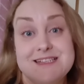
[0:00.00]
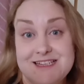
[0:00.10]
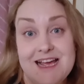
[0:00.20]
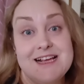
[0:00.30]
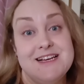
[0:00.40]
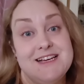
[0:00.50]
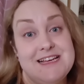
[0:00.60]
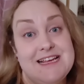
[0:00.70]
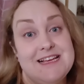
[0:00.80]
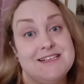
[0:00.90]
Jagger
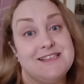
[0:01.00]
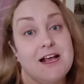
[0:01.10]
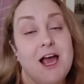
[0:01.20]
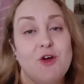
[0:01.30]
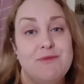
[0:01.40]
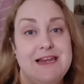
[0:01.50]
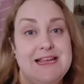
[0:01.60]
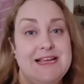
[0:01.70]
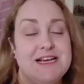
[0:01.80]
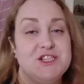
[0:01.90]
is
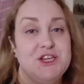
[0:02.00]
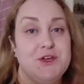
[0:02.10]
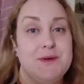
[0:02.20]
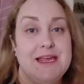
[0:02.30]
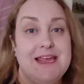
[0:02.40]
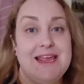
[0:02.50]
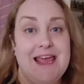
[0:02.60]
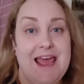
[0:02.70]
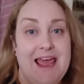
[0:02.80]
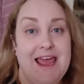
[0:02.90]
currently doing
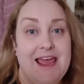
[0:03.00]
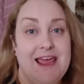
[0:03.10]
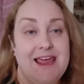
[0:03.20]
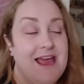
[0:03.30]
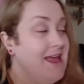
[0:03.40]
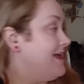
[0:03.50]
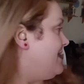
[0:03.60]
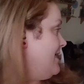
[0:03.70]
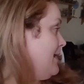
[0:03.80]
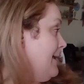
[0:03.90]
a
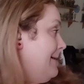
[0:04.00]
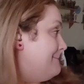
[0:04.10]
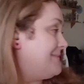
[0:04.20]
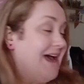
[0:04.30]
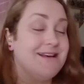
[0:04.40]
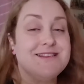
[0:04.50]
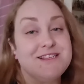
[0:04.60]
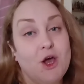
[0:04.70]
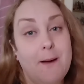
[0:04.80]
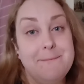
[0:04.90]
maths
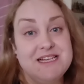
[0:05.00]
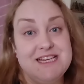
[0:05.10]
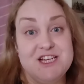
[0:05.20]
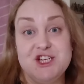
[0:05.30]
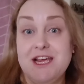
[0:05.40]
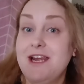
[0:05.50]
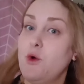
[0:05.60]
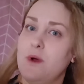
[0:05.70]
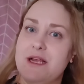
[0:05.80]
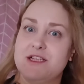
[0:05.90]
competition, yeah,
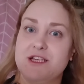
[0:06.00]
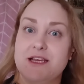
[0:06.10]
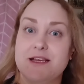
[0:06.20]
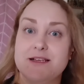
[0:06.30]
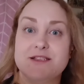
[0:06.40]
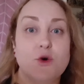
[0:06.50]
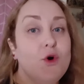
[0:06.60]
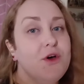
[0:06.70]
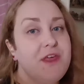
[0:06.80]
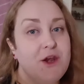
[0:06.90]
which is
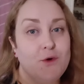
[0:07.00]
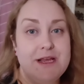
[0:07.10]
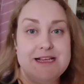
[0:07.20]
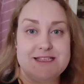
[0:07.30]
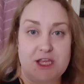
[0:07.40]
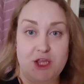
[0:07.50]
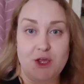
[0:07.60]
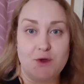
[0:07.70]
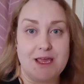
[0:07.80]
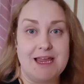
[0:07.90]
all the noise
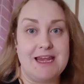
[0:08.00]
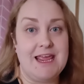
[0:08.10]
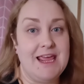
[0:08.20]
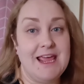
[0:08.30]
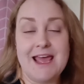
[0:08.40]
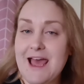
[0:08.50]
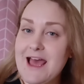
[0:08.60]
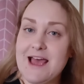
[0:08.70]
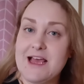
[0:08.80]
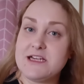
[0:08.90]
you can hear,
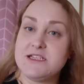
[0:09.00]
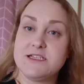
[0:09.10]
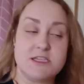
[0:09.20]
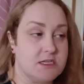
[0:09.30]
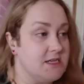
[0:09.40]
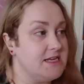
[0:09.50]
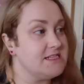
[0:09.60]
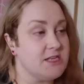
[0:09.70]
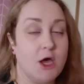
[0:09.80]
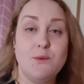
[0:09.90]
and
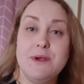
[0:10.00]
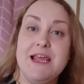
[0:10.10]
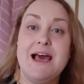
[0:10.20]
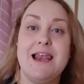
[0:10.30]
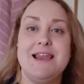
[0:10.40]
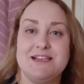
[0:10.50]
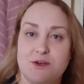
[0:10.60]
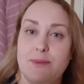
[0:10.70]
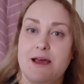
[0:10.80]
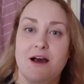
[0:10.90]
it's only a little
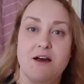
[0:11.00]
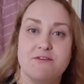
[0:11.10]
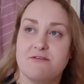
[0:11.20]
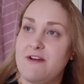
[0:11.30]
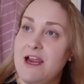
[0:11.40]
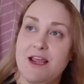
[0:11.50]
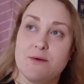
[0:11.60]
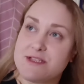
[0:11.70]
bit after 8.